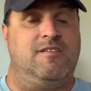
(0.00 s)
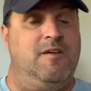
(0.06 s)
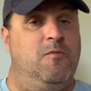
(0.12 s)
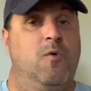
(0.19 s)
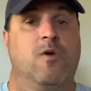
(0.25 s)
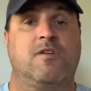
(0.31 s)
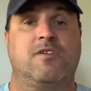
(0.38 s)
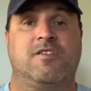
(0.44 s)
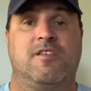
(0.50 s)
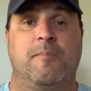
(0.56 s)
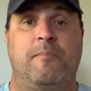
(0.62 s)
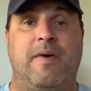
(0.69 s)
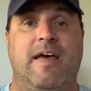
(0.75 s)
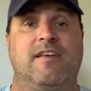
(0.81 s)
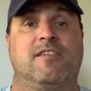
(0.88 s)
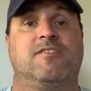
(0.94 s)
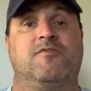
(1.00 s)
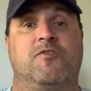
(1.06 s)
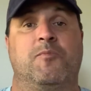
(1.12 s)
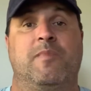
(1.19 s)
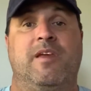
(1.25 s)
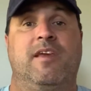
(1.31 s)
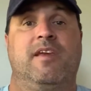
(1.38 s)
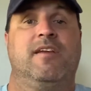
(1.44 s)
it works the best for
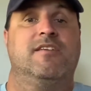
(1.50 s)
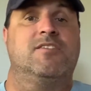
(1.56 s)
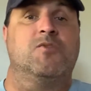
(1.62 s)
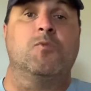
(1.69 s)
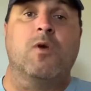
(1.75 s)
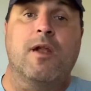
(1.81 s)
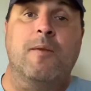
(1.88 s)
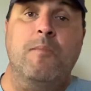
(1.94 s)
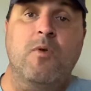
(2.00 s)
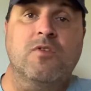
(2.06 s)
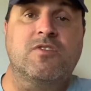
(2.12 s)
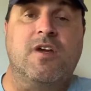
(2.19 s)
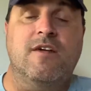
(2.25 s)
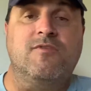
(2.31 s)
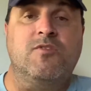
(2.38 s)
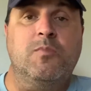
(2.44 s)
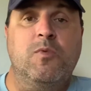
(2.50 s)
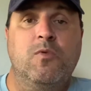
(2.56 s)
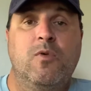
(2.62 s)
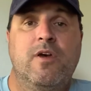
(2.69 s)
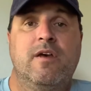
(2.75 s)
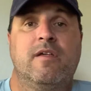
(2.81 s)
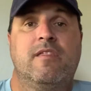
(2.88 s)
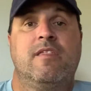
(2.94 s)
me. It's the one I'm most comfortable
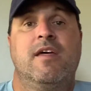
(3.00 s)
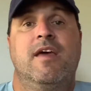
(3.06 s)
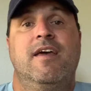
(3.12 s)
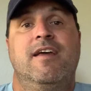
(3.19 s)
with.